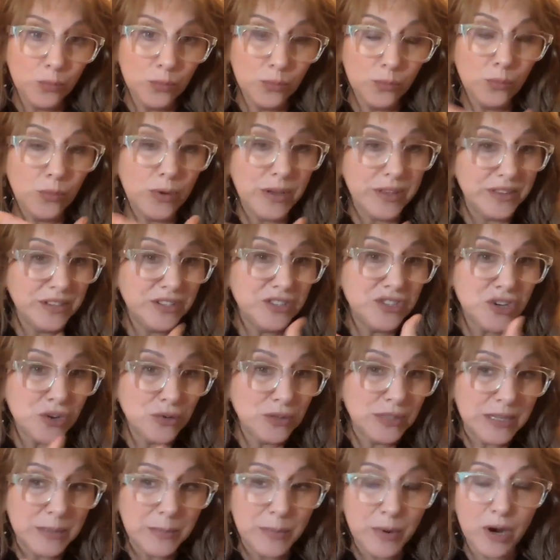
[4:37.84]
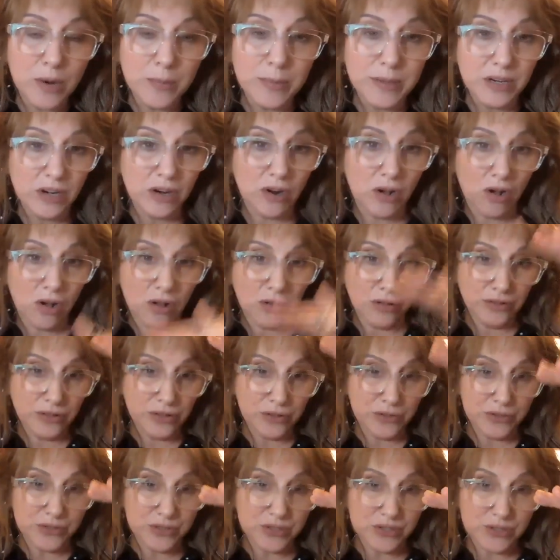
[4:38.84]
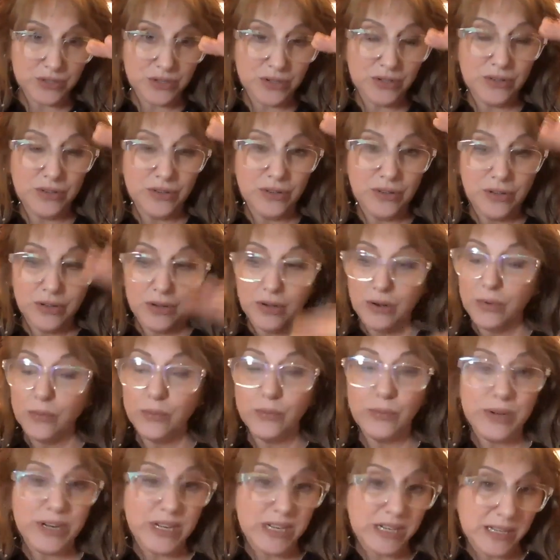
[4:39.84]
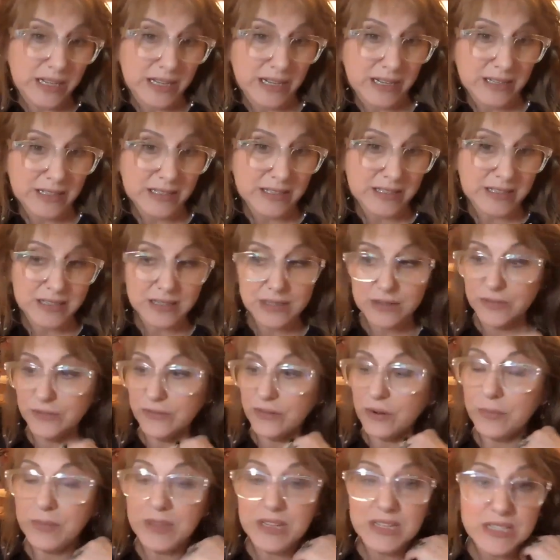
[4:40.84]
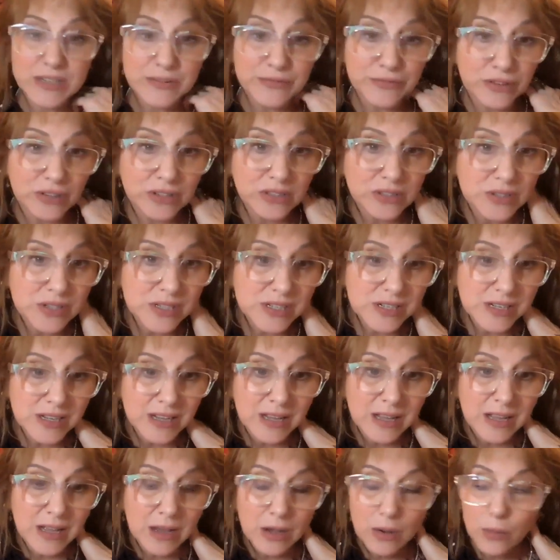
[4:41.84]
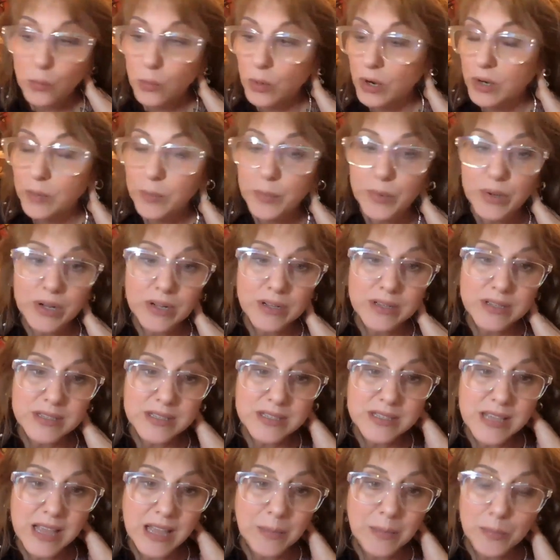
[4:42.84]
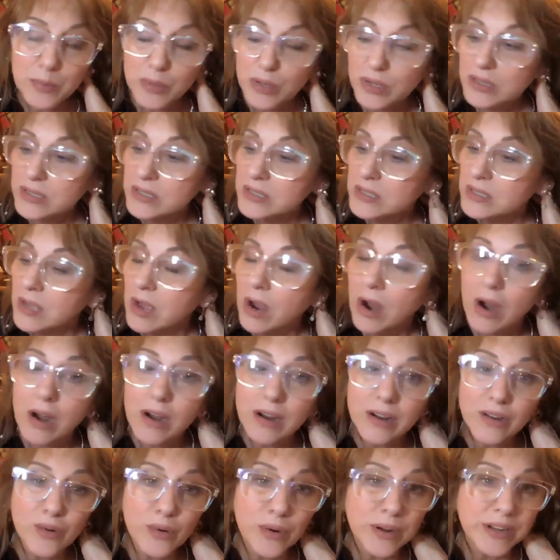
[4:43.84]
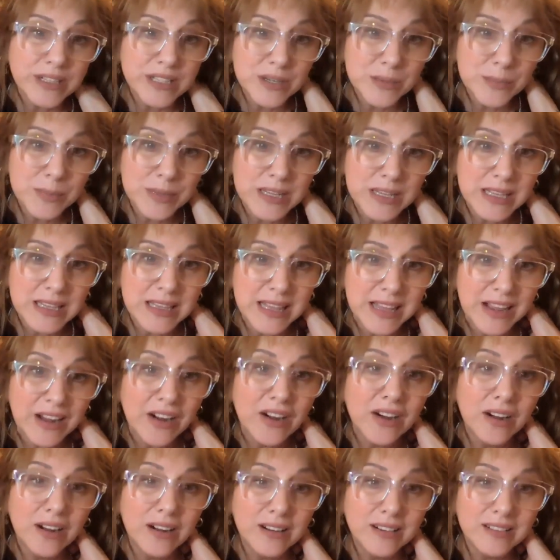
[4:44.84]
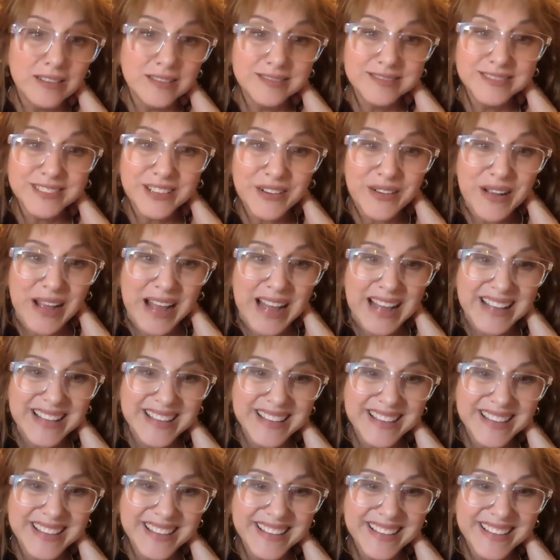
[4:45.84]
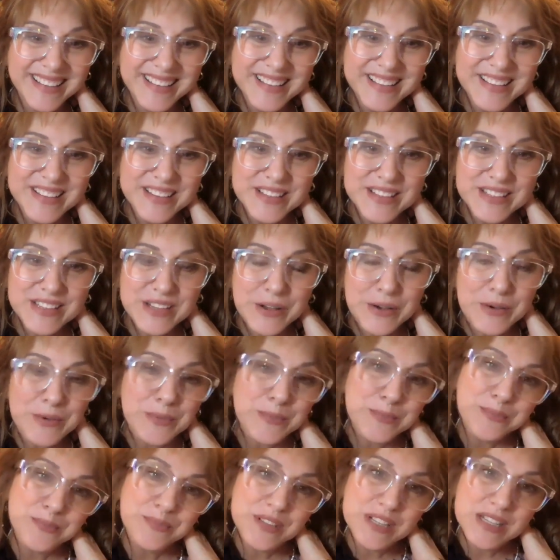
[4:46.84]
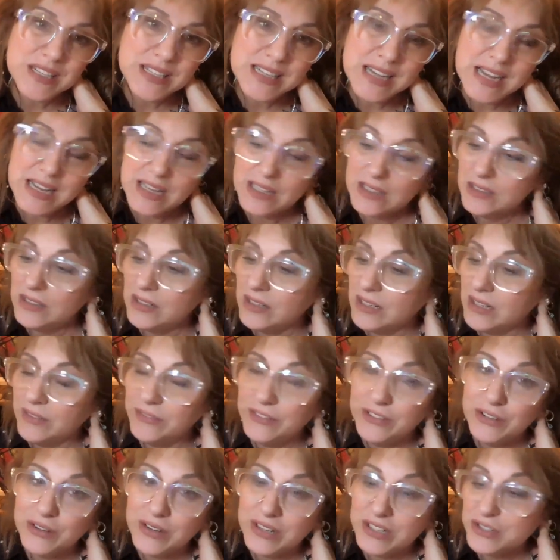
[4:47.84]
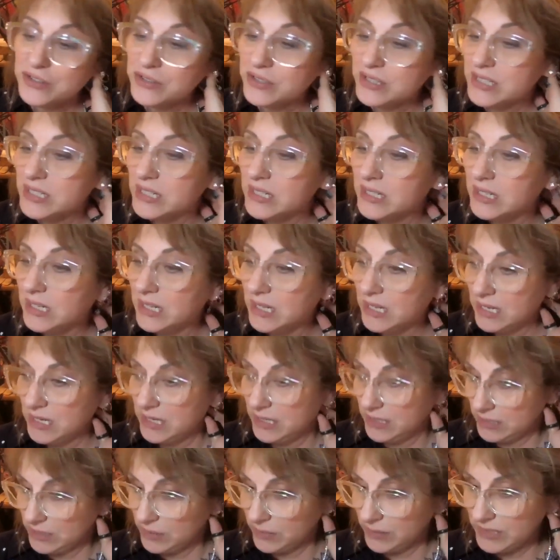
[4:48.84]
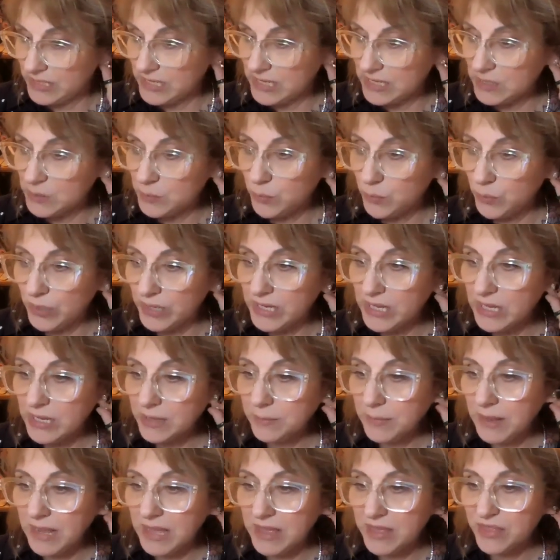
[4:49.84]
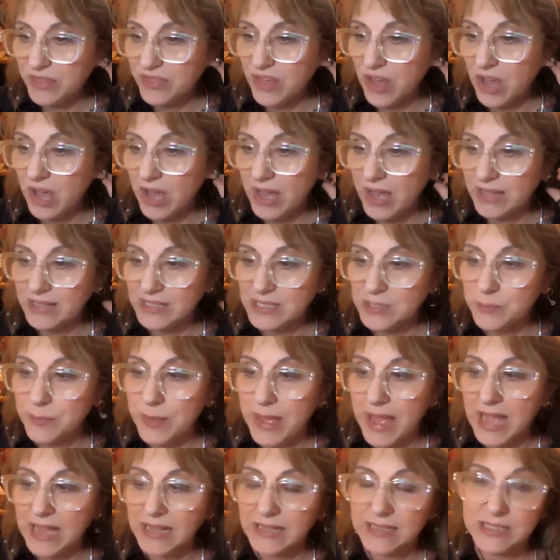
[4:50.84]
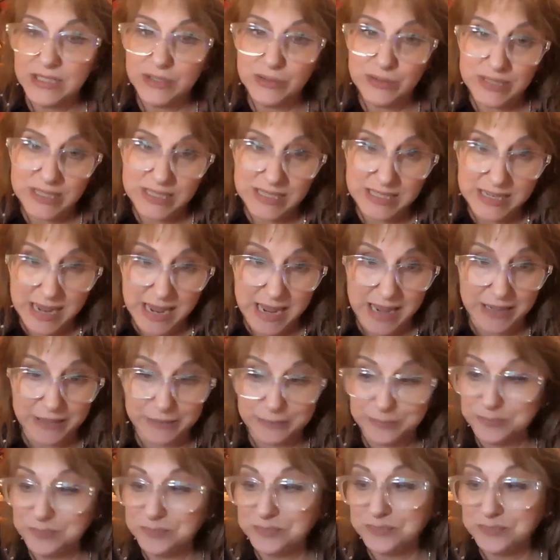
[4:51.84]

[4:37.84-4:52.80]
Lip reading: with Jolie Barb, and all those readings from the different workbooks and books are going to be there. Okay. So just take a look if you're interested. So it says, bringing my thoughts back to today